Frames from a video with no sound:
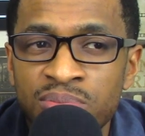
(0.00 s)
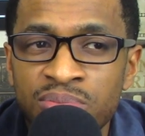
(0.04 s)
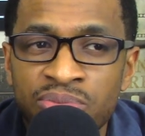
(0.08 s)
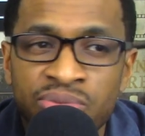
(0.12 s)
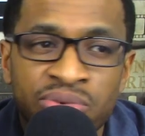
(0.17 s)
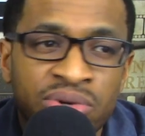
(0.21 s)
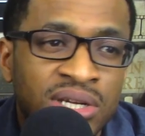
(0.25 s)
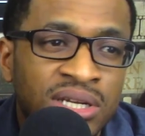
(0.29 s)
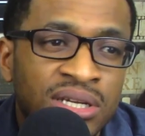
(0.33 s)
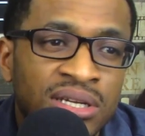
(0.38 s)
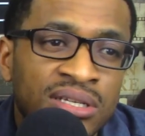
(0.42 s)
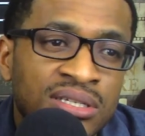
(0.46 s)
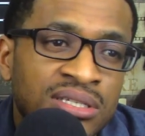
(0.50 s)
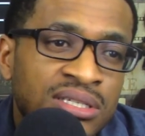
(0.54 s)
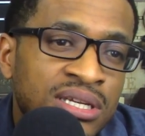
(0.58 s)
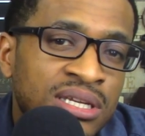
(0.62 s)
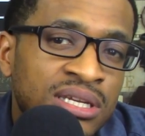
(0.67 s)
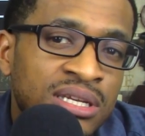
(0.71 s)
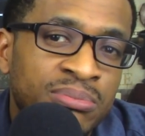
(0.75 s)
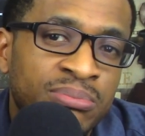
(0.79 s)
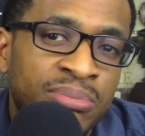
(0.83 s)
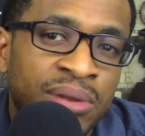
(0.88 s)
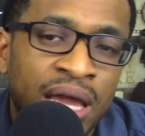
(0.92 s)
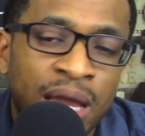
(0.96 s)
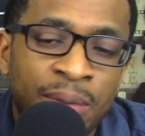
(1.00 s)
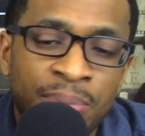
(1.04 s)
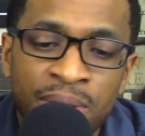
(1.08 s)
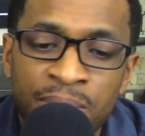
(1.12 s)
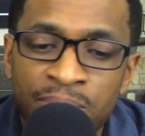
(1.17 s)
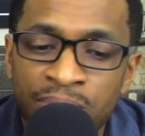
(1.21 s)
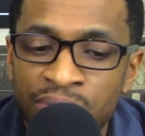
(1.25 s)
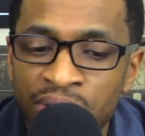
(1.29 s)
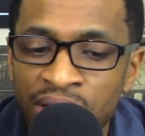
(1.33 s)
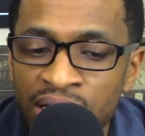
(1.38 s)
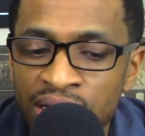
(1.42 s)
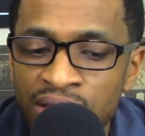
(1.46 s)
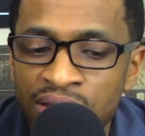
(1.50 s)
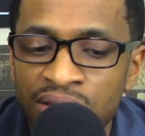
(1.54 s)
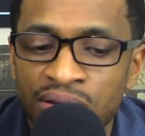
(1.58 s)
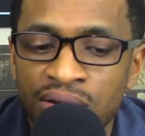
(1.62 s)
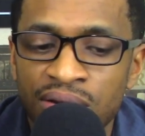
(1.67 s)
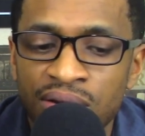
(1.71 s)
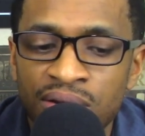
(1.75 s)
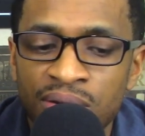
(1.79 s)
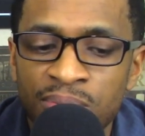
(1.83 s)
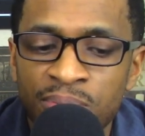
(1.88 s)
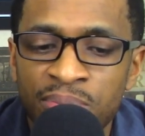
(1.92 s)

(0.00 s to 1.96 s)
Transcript: Really didn't see any black people either.